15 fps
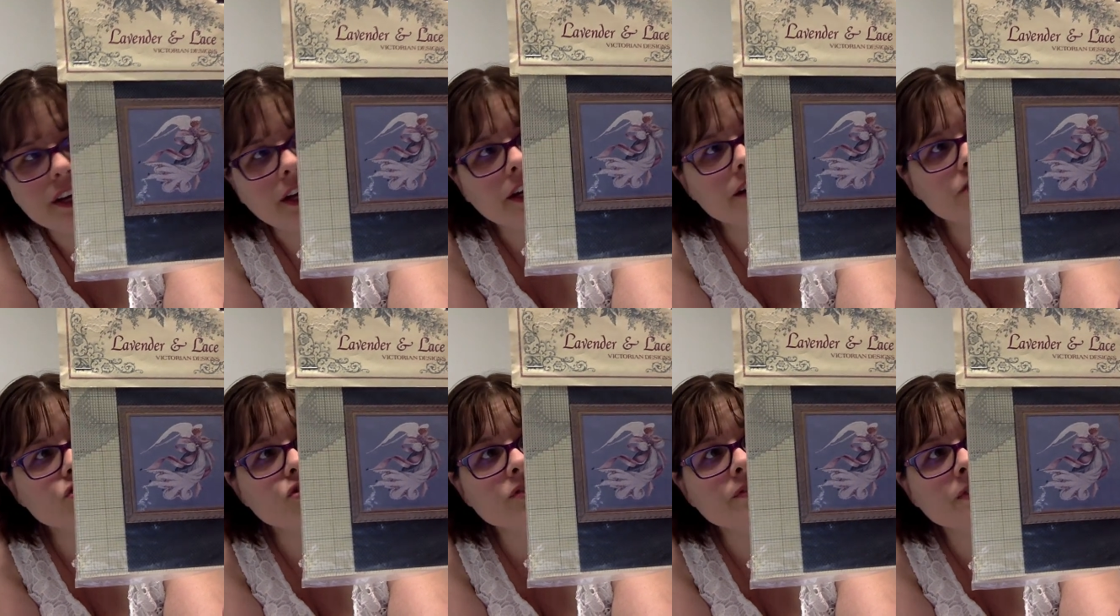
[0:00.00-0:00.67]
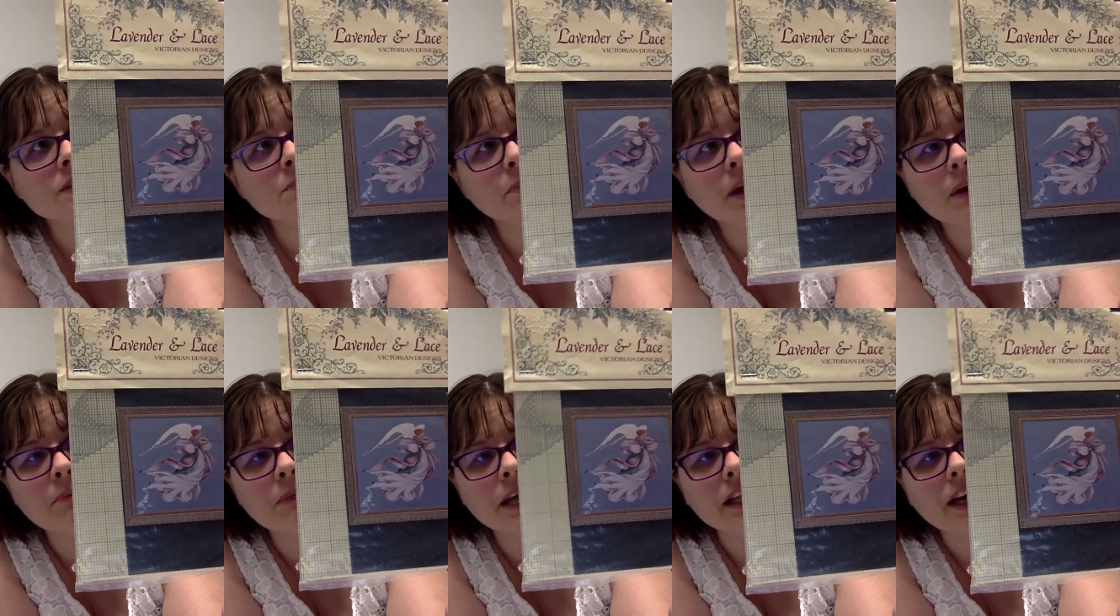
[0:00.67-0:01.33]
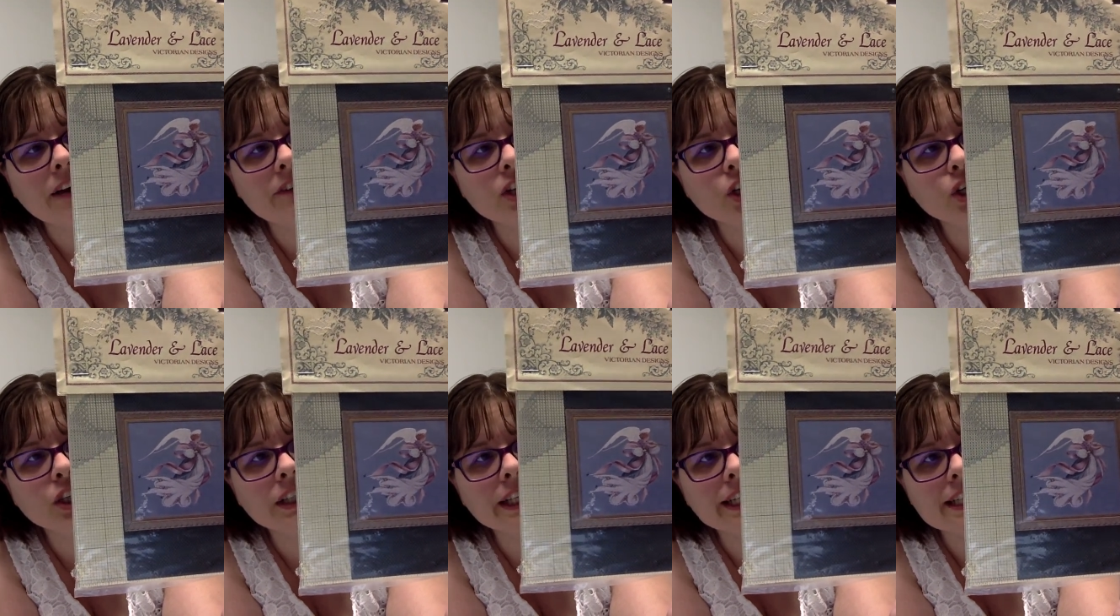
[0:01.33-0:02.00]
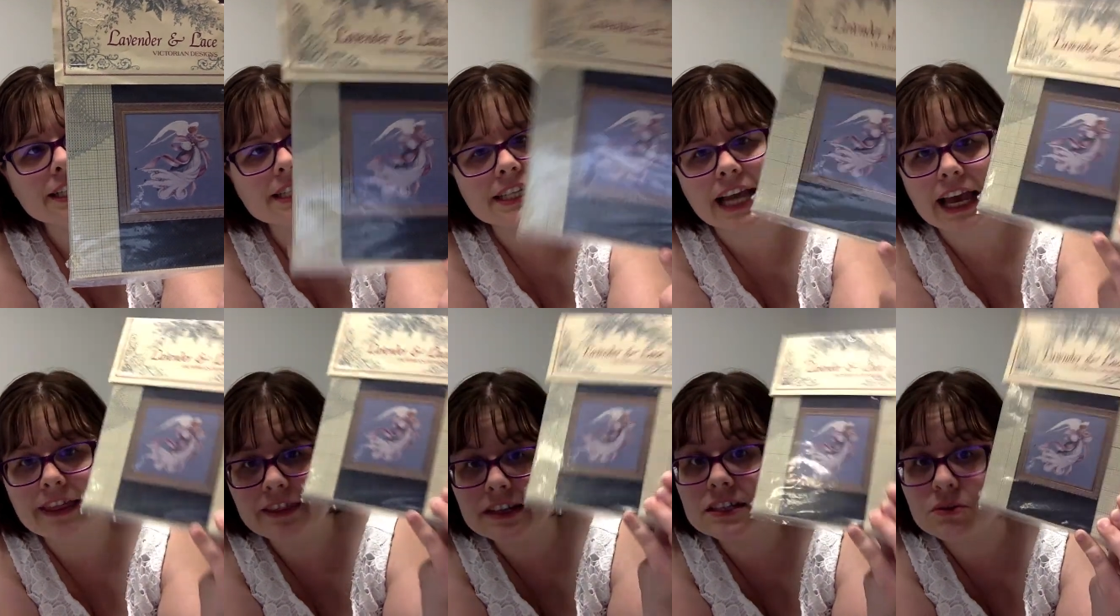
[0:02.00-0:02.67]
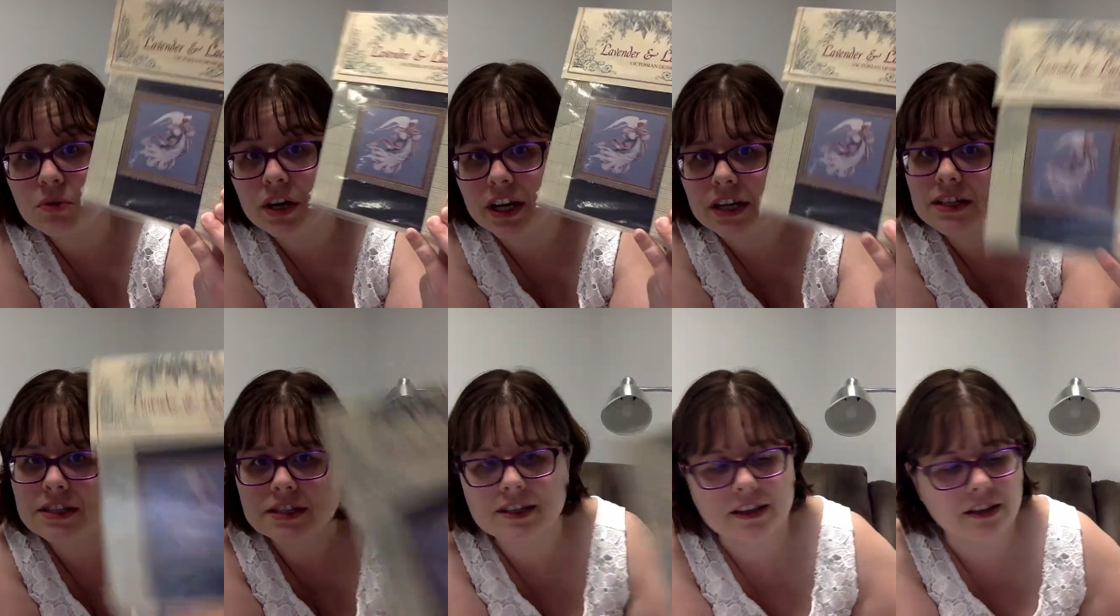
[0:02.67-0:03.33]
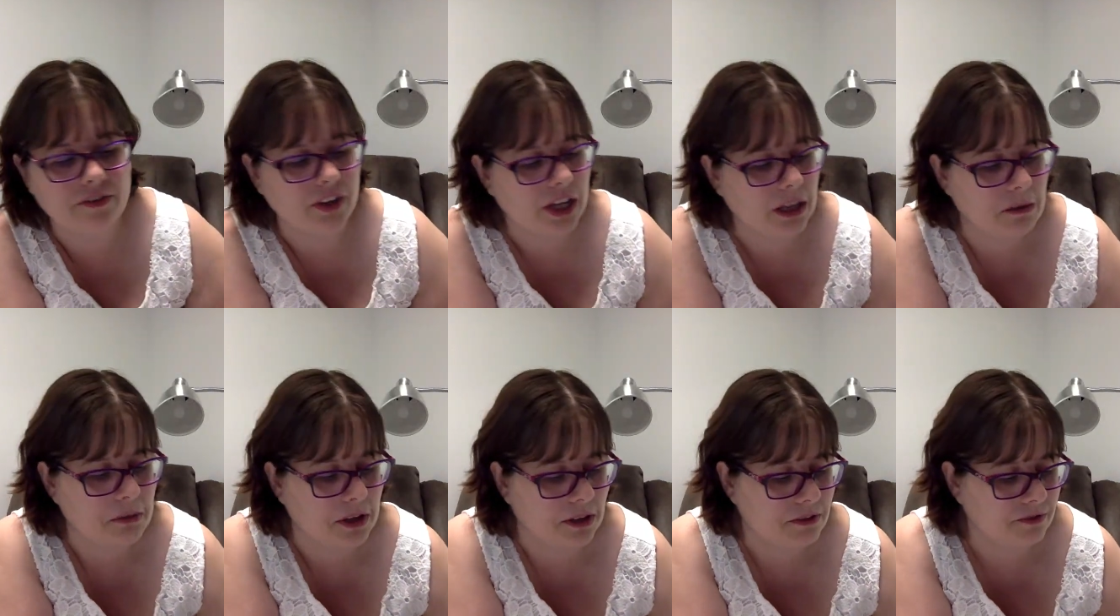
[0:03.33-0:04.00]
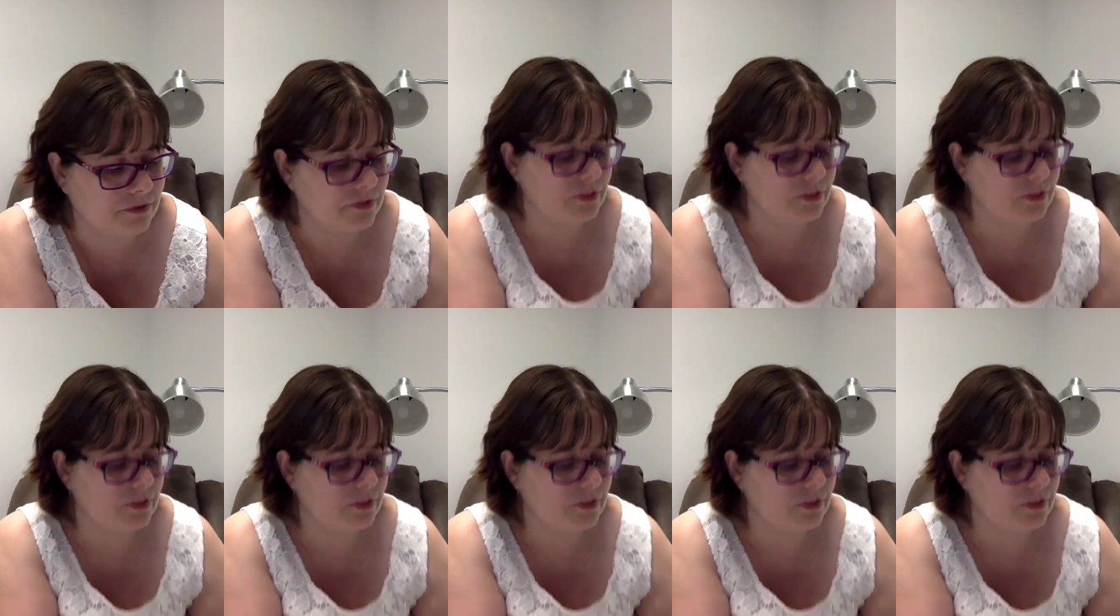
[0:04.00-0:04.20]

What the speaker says: Angel of Spring by Lavender Lace, and this one is still available.